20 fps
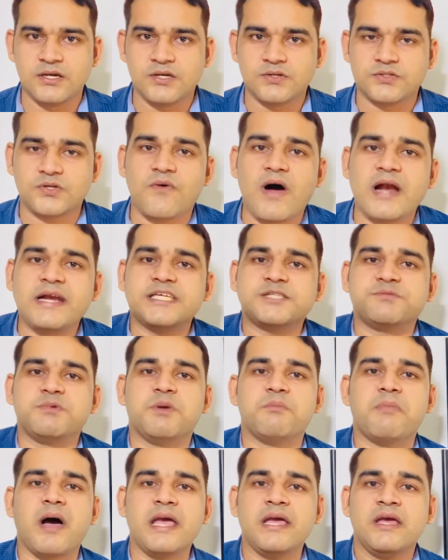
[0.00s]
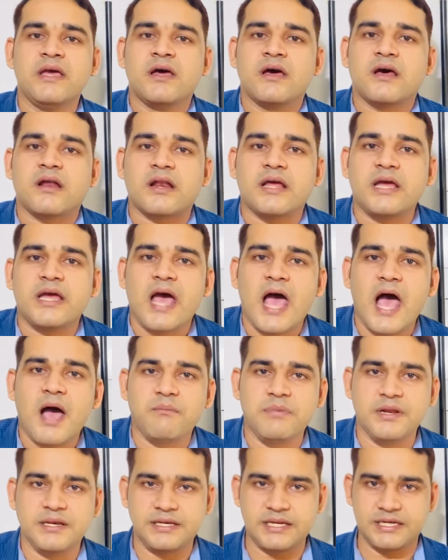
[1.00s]
So what is mean by
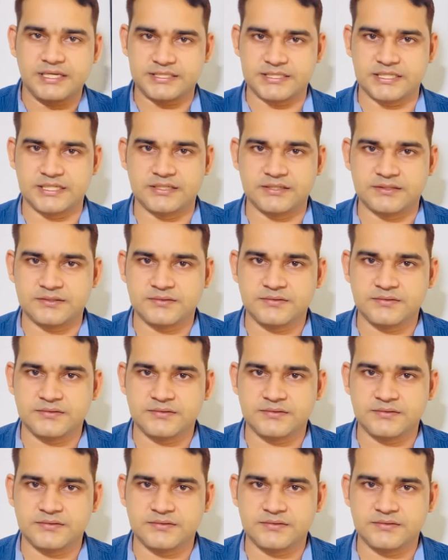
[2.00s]
rehabilitation?